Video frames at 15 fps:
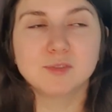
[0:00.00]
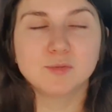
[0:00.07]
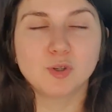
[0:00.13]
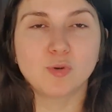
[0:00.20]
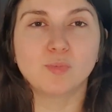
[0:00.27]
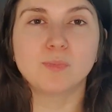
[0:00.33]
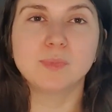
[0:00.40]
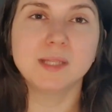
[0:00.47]

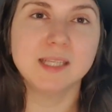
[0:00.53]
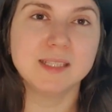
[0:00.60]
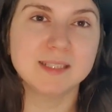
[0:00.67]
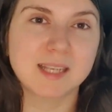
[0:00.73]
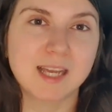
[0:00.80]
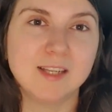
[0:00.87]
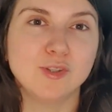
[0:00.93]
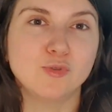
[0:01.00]
so please
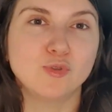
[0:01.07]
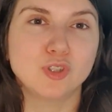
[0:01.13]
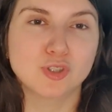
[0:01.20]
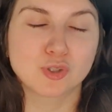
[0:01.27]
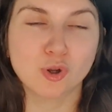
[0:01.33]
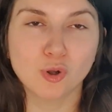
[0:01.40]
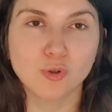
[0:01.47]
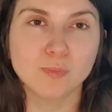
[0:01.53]
can you
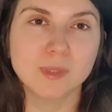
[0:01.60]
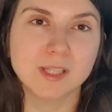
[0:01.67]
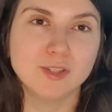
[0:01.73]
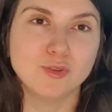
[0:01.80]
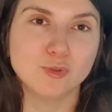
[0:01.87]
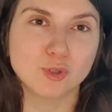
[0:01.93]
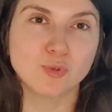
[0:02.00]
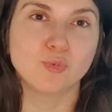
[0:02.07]
just call me
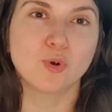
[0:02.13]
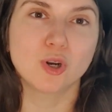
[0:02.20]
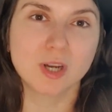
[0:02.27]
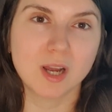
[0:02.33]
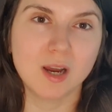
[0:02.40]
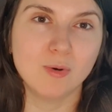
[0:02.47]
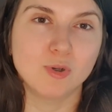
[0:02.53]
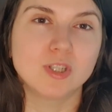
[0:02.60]
during work
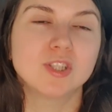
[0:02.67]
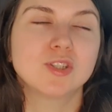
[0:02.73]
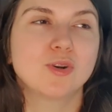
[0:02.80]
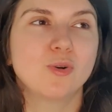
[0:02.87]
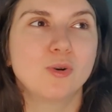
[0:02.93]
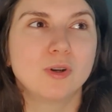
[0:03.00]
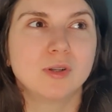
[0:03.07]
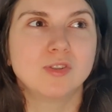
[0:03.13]
hours
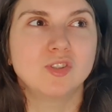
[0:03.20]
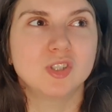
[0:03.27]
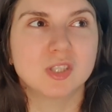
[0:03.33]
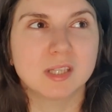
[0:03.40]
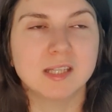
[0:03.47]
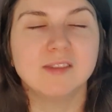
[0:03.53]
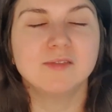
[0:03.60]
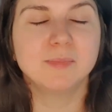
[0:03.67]
or
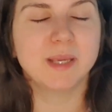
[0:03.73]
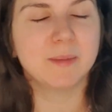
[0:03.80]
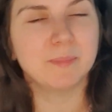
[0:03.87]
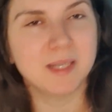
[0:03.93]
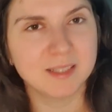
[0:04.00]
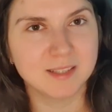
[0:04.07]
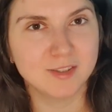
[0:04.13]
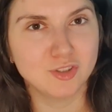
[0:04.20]
just leave me a
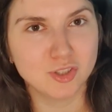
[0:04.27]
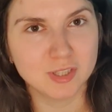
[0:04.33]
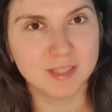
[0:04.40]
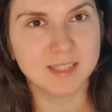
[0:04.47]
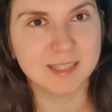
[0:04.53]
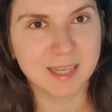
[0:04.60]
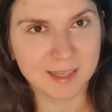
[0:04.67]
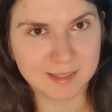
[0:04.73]
message
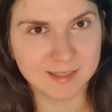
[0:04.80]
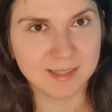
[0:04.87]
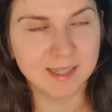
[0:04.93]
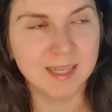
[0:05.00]
instead,